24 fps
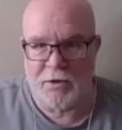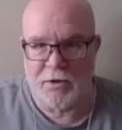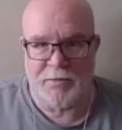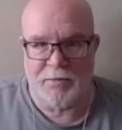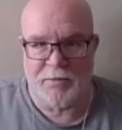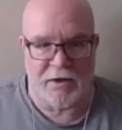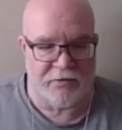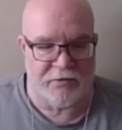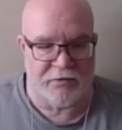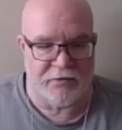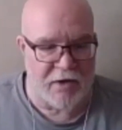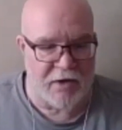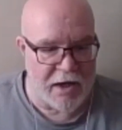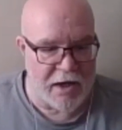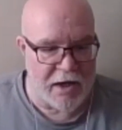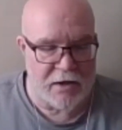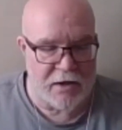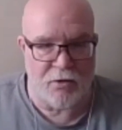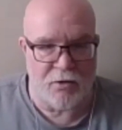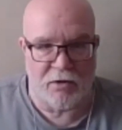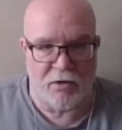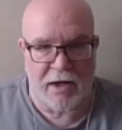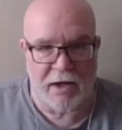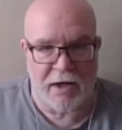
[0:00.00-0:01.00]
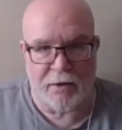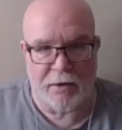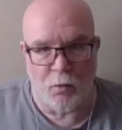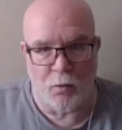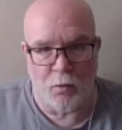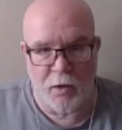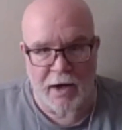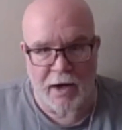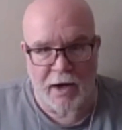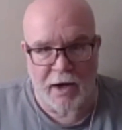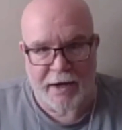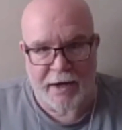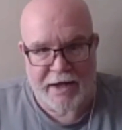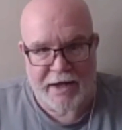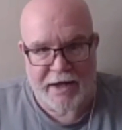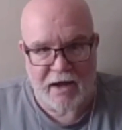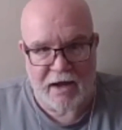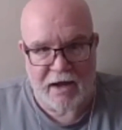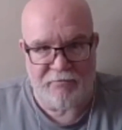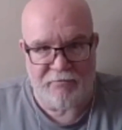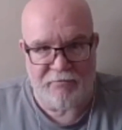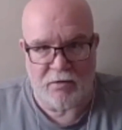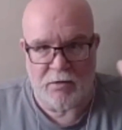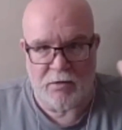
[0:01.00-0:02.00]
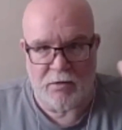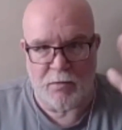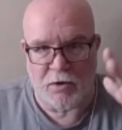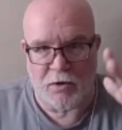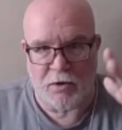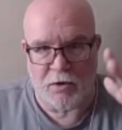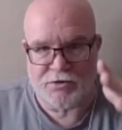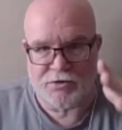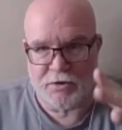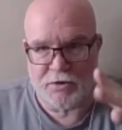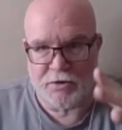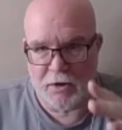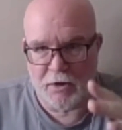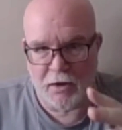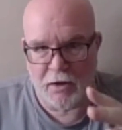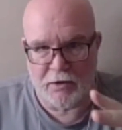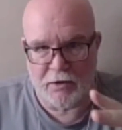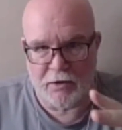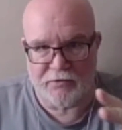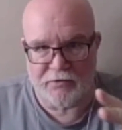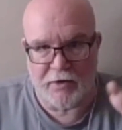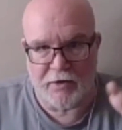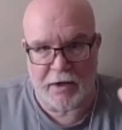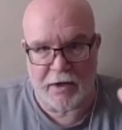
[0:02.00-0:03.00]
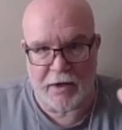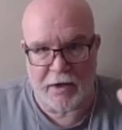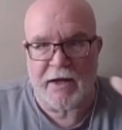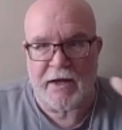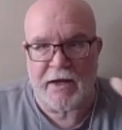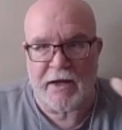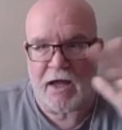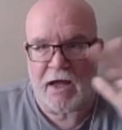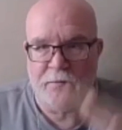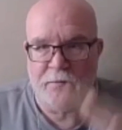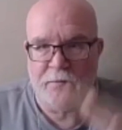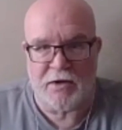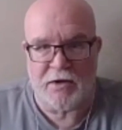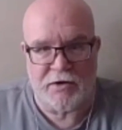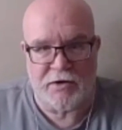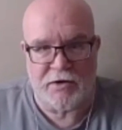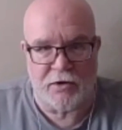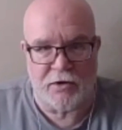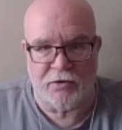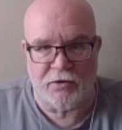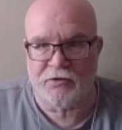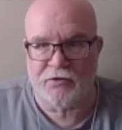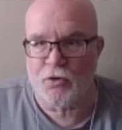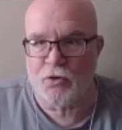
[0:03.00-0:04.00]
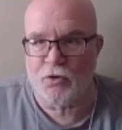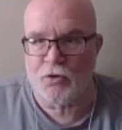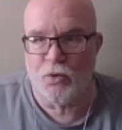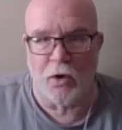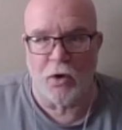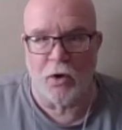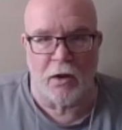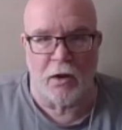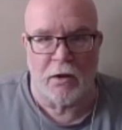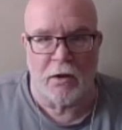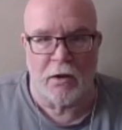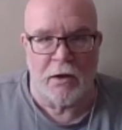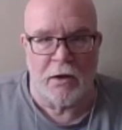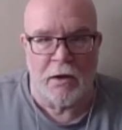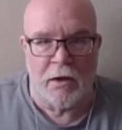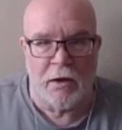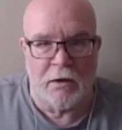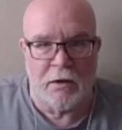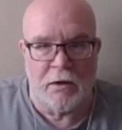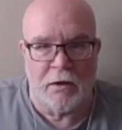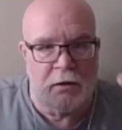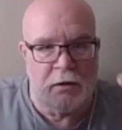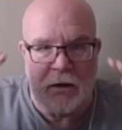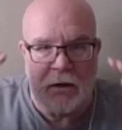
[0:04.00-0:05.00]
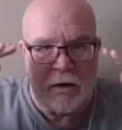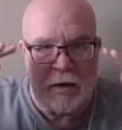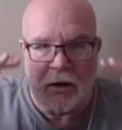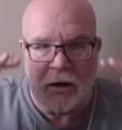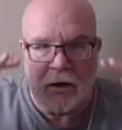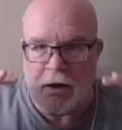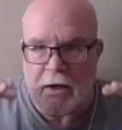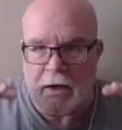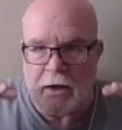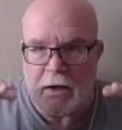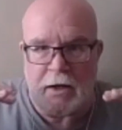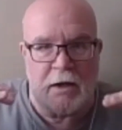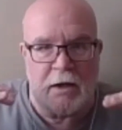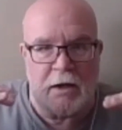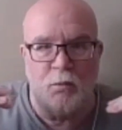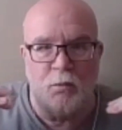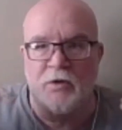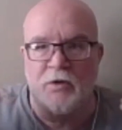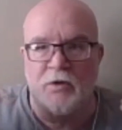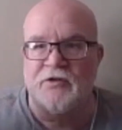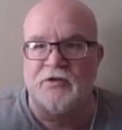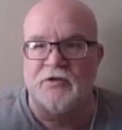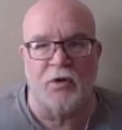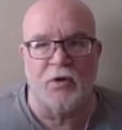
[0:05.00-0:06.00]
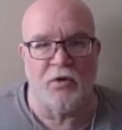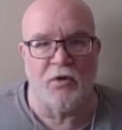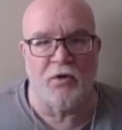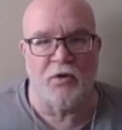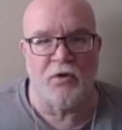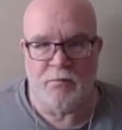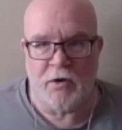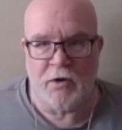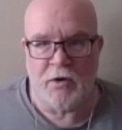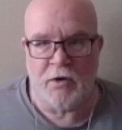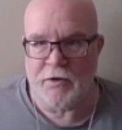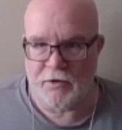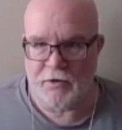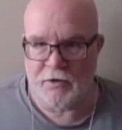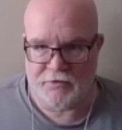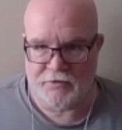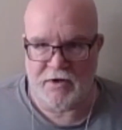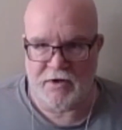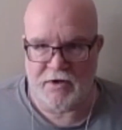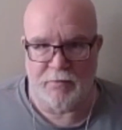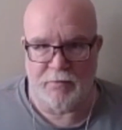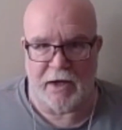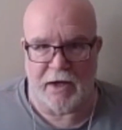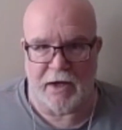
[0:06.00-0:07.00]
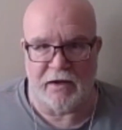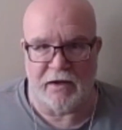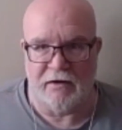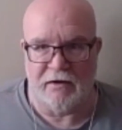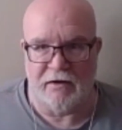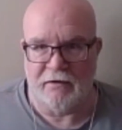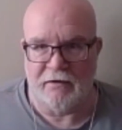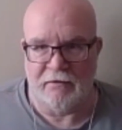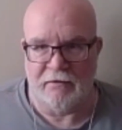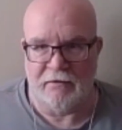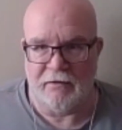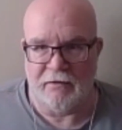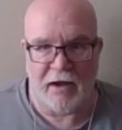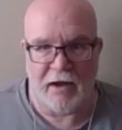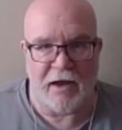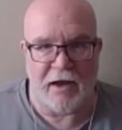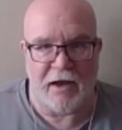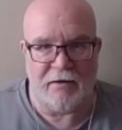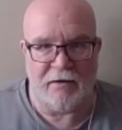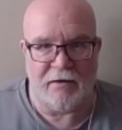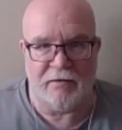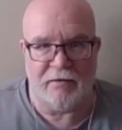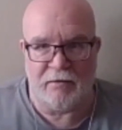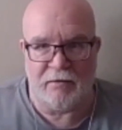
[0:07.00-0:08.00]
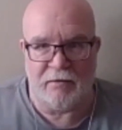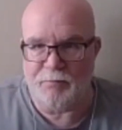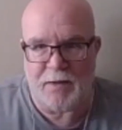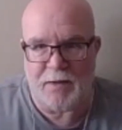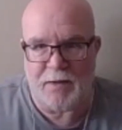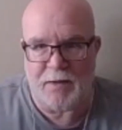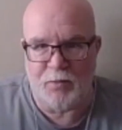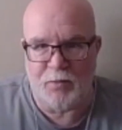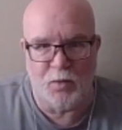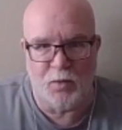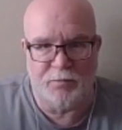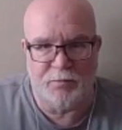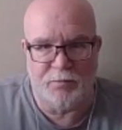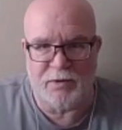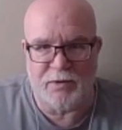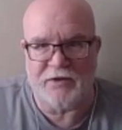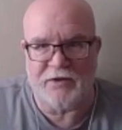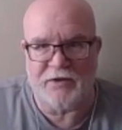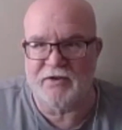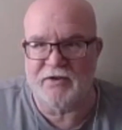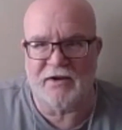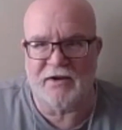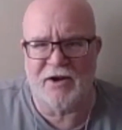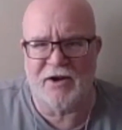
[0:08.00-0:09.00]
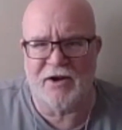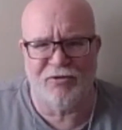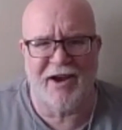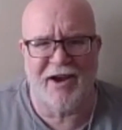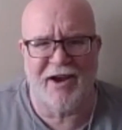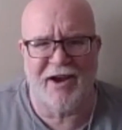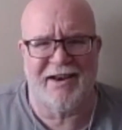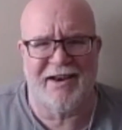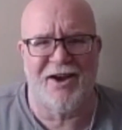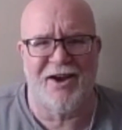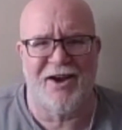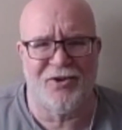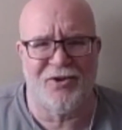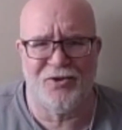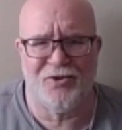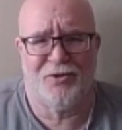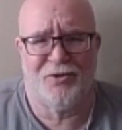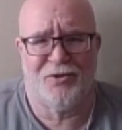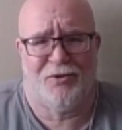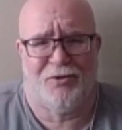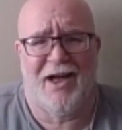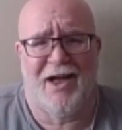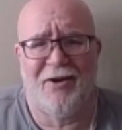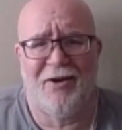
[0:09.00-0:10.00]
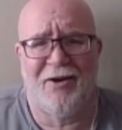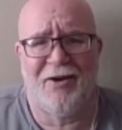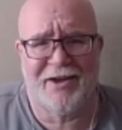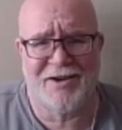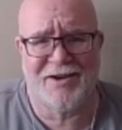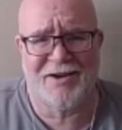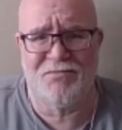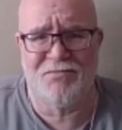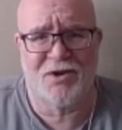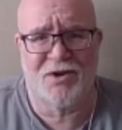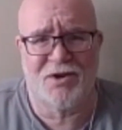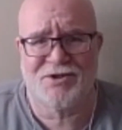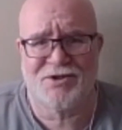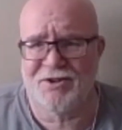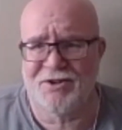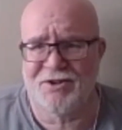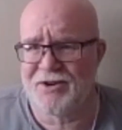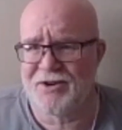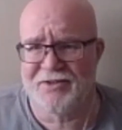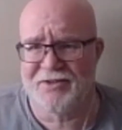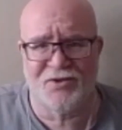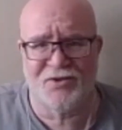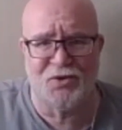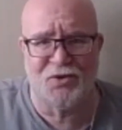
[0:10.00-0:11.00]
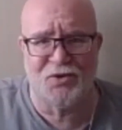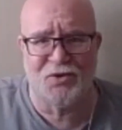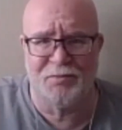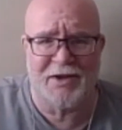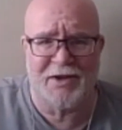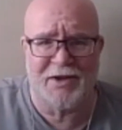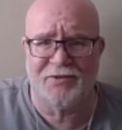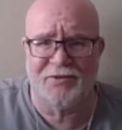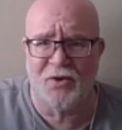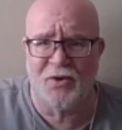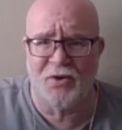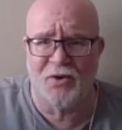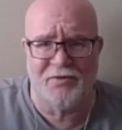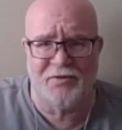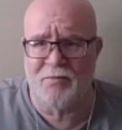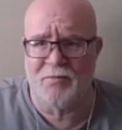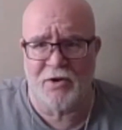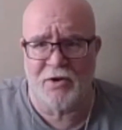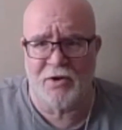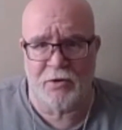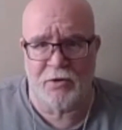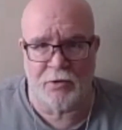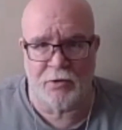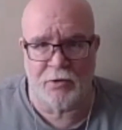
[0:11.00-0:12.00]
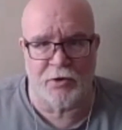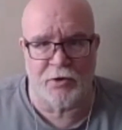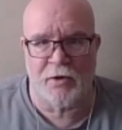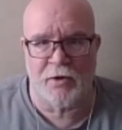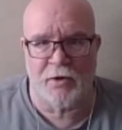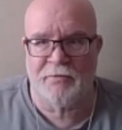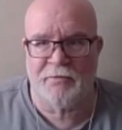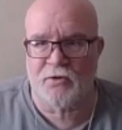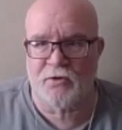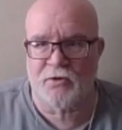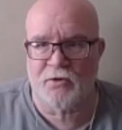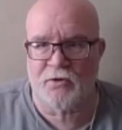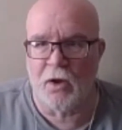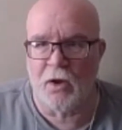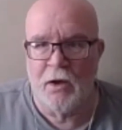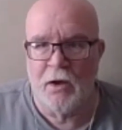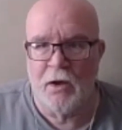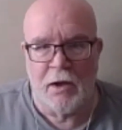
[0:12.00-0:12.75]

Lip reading: bit and say, like when I came from the martial arts and I came into your school, it was so familiar to me. And people would be sitting here right now going, well, how can a martial arts school be so familiar to an herb school?